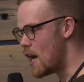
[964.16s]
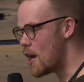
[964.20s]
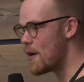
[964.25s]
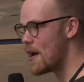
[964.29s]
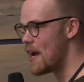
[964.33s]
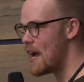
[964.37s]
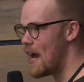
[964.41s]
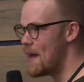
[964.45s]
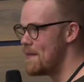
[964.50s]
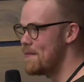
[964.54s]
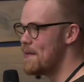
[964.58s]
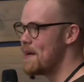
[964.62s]

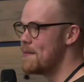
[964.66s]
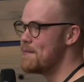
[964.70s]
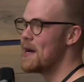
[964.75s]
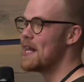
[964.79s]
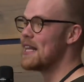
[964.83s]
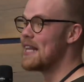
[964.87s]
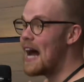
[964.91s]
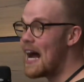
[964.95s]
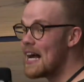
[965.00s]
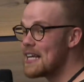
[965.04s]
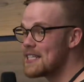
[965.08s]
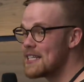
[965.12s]
okay, and then my
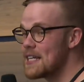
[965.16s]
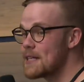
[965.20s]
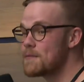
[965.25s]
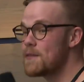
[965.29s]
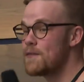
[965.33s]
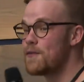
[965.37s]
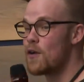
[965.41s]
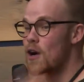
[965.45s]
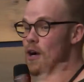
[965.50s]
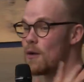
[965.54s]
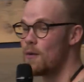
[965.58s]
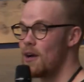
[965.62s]
last thing
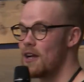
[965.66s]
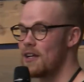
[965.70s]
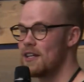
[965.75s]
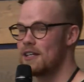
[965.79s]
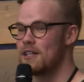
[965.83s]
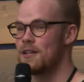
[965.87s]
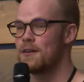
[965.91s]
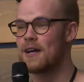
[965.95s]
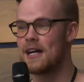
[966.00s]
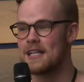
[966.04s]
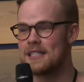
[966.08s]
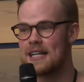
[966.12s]
before I want
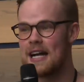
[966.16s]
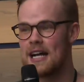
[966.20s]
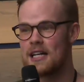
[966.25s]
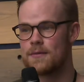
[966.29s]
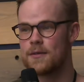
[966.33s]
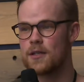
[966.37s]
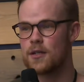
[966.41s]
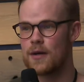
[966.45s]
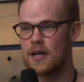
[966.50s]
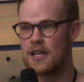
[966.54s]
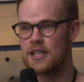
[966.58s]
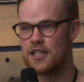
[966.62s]
you guys to ask
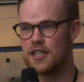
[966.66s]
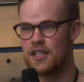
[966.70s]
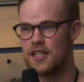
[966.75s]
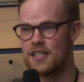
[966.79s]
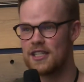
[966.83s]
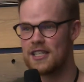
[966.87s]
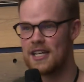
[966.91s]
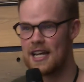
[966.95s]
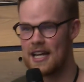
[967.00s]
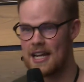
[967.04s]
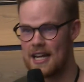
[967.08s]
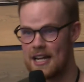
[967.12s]
me
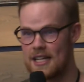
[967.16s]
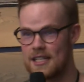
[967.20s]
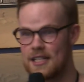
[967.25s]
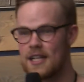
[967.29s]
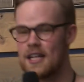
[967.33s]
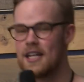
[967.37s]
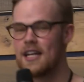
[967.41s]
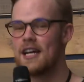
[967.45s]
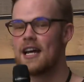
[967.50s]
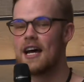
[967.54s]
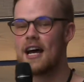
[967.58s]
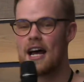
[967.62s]
questions is
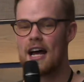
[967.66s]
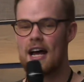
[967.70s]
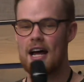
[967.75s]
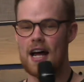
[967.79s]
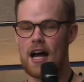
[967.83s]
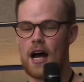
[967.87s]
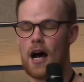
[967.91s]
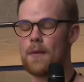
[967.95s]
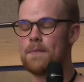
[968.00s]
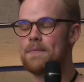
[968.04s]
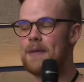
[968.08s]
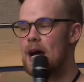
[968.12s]

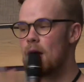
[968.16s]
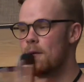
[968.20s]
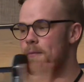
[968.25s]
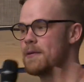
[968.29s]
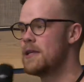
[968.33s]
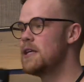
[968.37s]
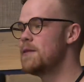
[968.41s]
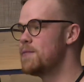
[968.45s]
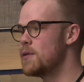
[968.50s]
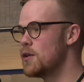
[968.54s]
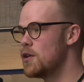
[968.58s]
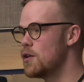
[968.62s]
about
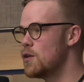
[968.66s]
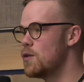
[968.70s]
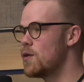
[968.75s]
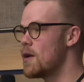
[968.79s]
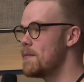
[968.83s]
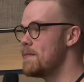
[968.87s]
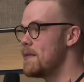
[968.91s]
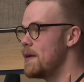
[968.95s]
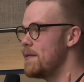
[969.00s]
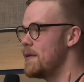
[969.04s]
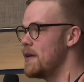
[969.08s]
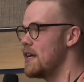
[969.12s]
people who are
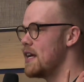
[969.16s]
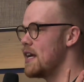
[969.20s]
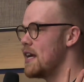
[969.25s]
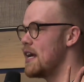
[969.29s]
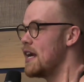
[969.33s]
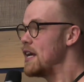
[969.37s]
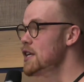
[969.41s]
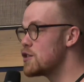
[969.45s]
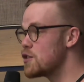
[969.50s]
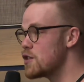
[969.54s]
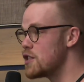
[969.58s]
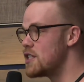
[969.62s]
maybe
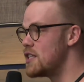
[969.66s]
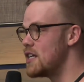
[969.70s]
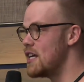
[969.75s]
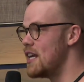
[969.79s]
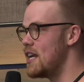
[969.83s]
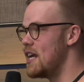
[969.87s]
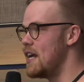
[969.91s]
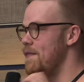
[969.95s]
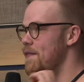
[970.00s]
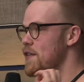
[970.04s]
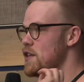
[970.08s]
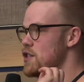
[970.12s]
interested
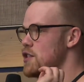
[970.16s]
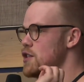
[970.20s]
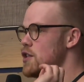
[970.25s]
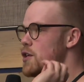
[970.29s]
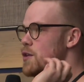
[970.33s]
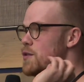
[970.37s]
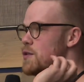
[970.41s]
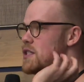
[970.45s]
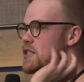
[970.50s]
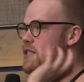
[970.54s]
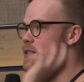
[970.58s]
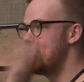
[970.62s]
in this
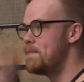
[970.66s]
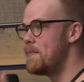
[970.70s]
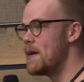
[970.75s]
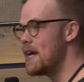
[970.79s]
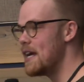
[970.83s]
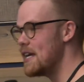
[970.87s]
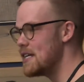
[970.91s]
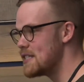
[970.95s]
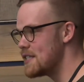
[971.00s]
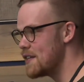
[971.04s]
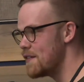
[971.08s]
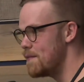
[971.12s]
new
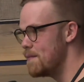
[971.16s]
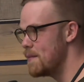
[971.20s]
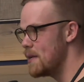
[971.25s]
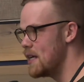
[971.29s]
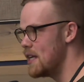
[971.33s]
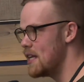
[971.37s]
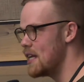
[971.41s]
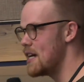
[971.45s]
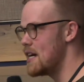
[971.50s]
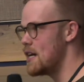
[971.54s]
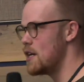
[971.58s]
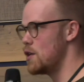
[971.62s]
space of
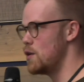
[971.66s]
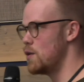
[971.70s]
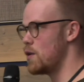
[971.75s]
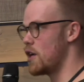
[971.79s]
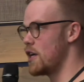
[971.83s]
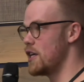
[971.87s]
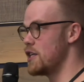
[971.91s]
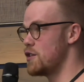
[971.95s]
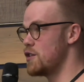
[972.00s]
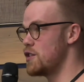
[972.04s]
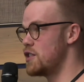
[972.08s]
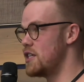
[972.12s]
media, who are
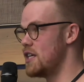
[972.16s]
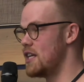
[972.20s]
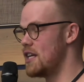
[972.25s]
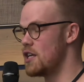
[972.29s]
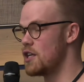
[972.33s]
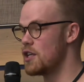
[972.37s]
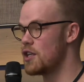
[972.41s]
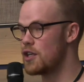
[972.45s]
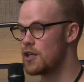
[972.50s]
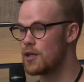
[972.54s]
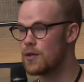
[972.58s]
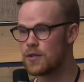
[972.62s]
interested
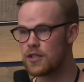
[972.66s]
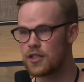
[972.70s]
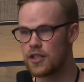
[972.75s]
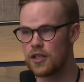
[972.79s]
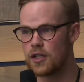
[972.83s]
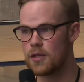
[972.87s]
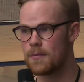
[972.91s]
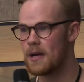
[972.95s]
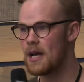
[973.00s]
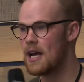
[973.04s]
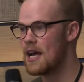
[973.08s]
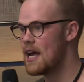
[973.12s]
in
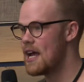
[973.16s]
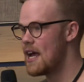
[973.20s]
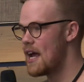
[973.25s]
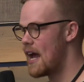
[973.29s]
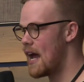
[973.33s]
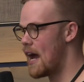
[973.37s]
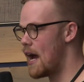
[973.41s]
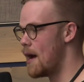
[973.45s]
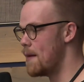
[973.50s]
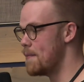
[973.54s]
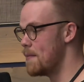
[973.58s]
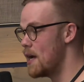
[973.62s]
YouTube
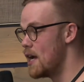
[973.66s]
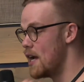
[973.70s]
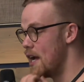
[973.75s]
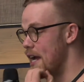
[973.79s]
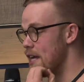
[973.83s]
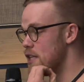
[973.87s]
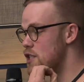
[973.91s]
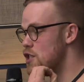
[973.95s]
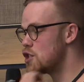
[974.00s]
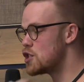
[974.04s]
um, it's